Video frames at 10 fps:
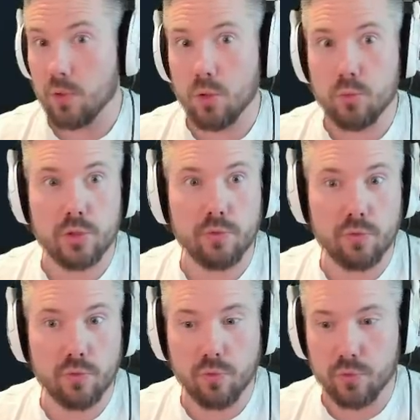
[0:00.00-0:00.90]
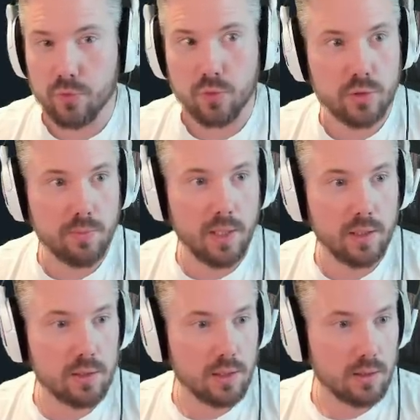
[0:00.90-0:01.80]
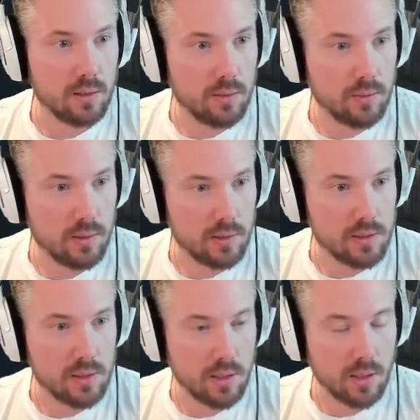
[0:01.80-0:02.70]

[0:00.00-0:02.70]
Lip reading: OG for fjords back, chat? Let's check.